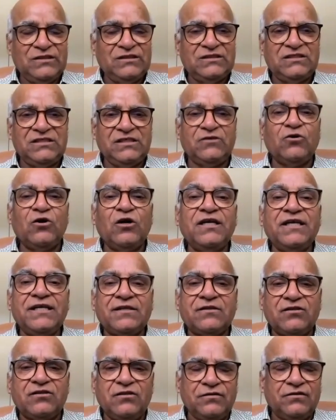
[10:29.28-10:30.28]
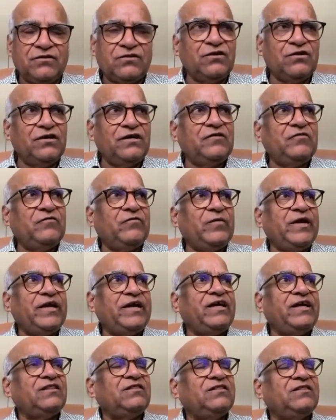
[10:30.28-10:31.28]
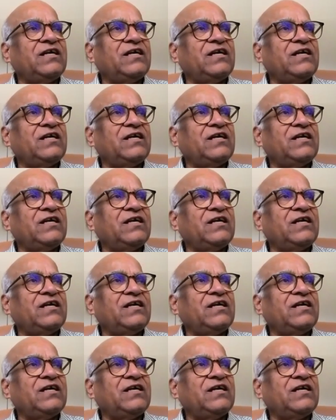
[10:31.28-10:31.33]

She called it the third way.